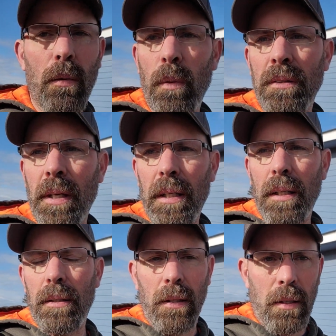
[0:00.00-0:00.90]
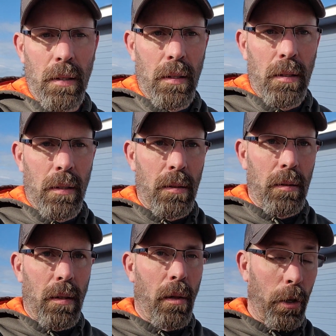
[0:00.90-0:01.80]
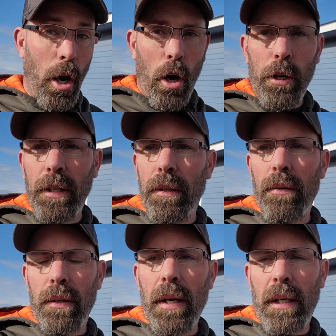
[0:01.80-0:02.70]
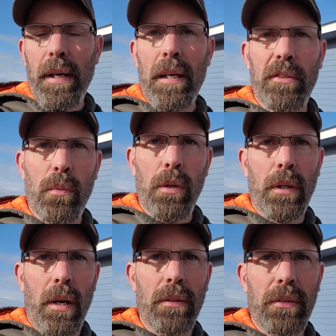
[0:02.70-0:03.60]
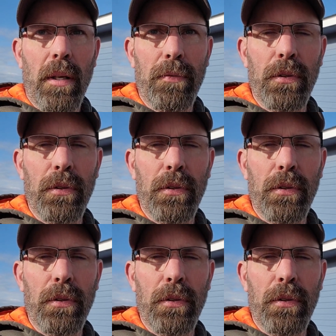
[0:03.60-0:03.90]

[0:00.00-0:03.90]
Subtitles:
And once I get the car here, then I can actually work on the stuff.